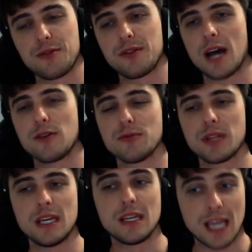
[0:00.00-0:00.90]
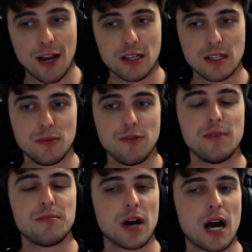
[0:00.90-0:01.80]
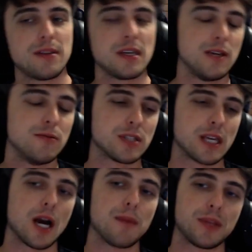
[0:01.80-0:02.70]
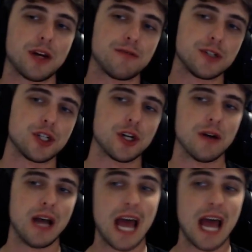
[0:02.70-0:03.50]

I don't think he carried the movie, but I think he was like up there for sure.